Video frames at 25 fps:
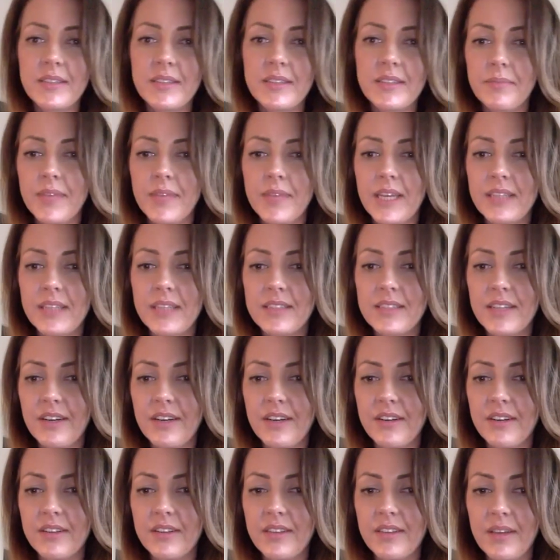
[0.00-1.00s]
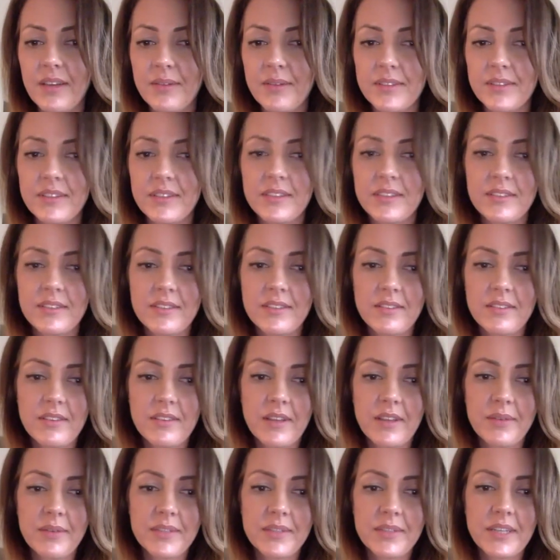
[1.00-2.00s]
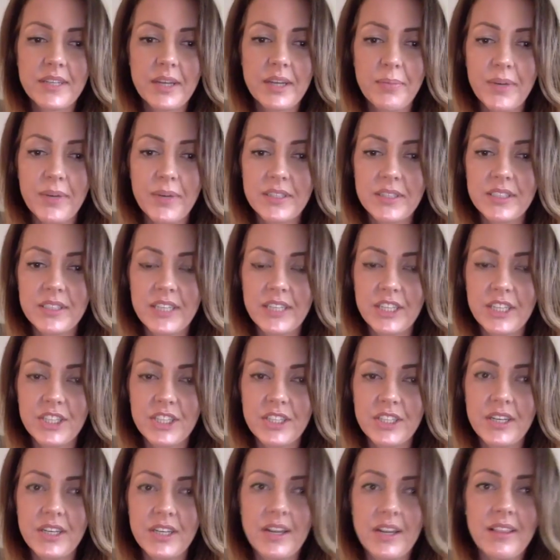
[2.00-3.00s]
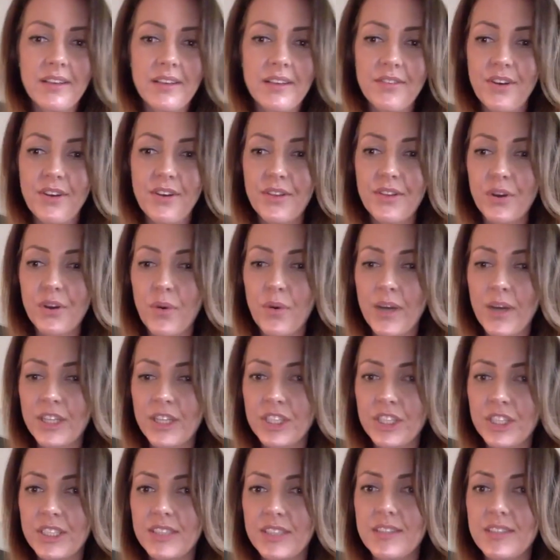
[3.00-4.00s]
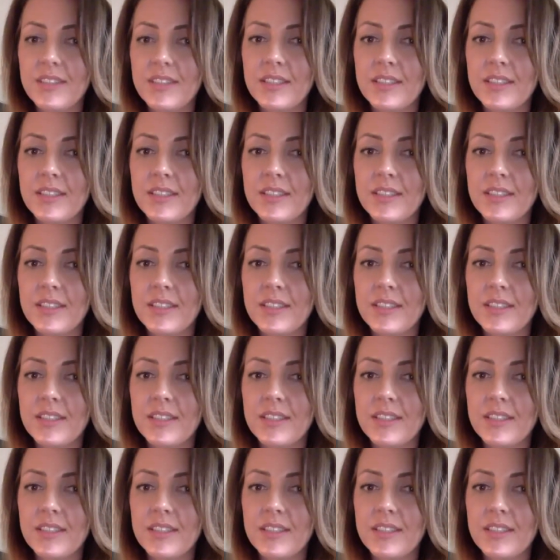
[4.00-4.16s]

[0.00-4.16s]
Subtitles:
Thanks, Darren. That was a good presentation, and I loved all the questions.